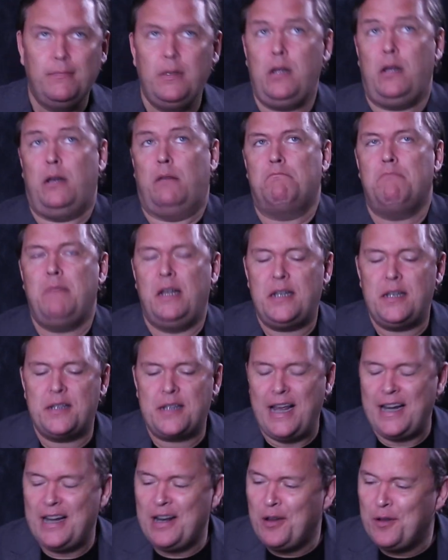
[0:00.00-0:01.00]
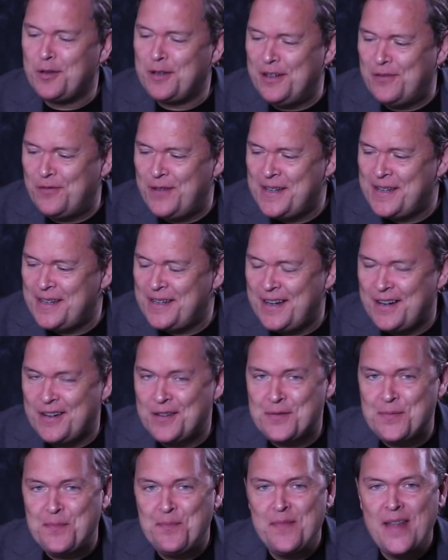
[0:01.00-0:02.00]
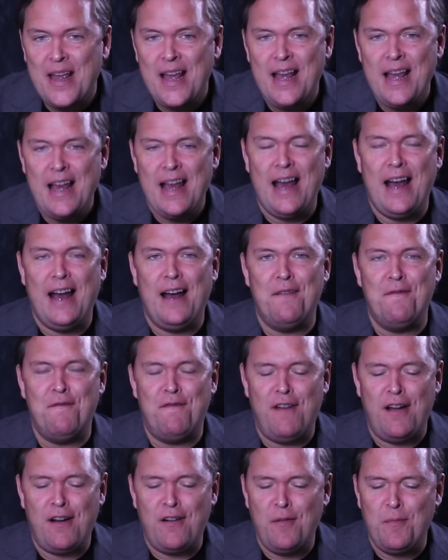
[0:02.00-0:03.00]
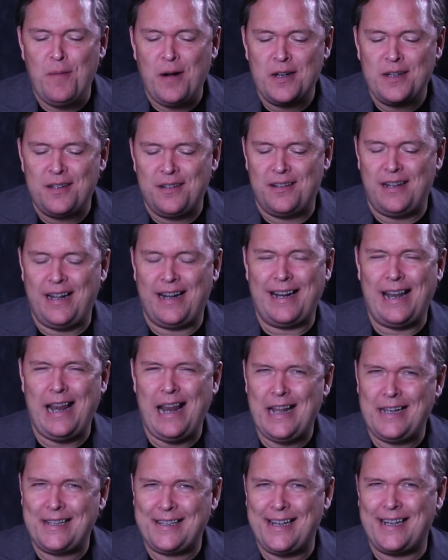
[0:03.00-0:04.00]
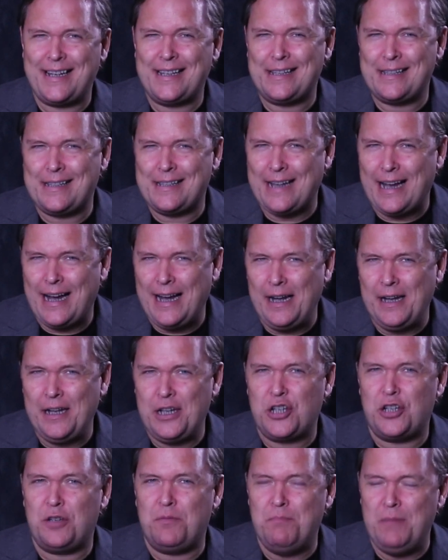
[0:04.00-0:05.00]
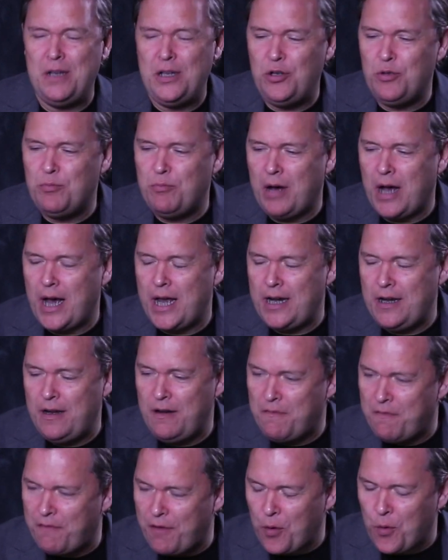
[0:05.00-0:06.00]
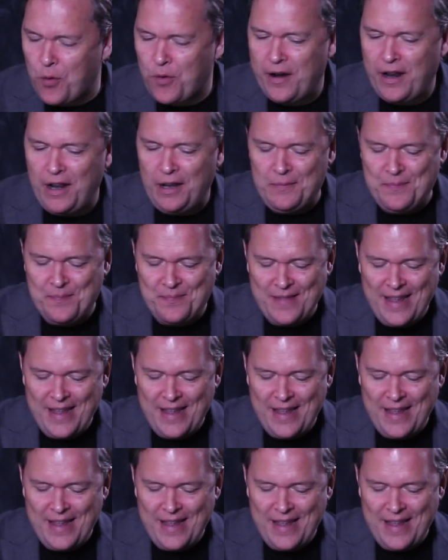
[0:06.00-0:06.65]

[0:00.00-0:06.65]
yeah, it has gained a lot in recent years. Uh, very much the classic, stylish, medium-bodied, floral,